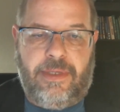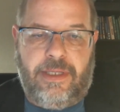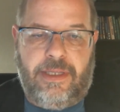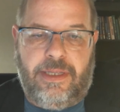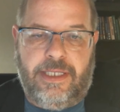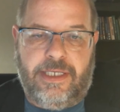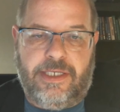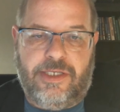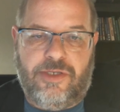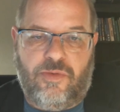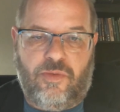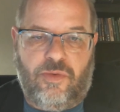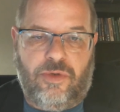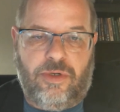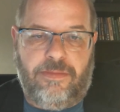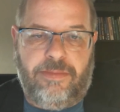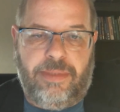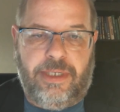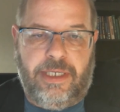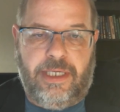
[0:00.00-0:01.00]
and this
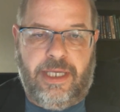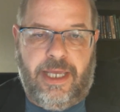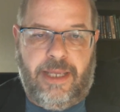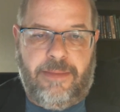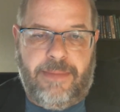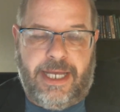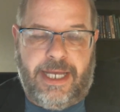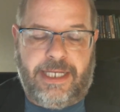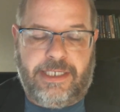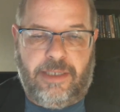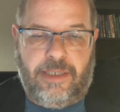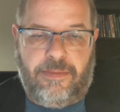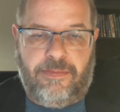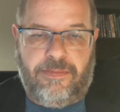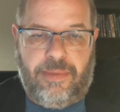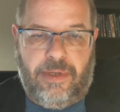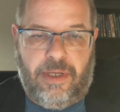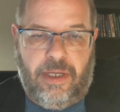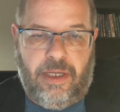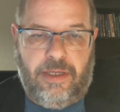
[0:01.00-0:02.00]
will be a matchup
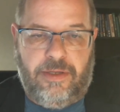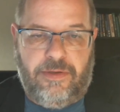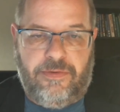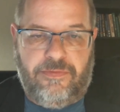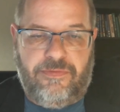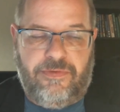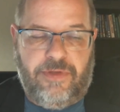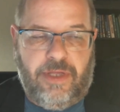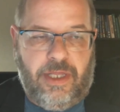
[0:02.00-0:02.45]
of